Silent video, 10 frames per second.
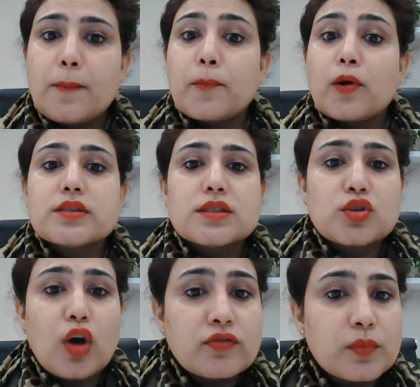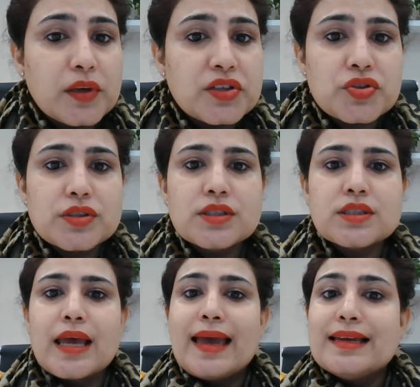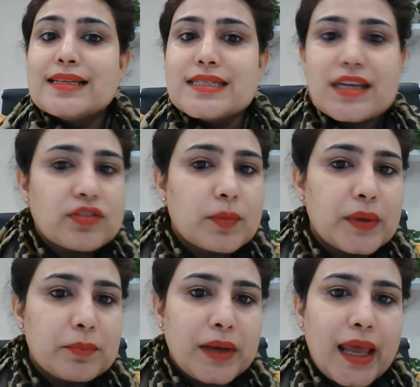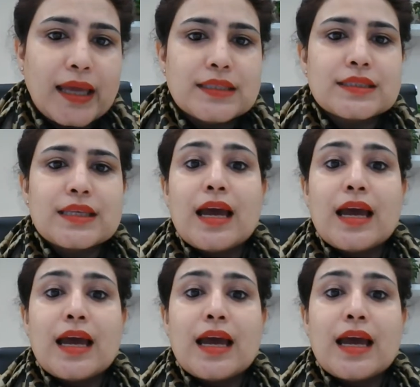process confirmations, development plans,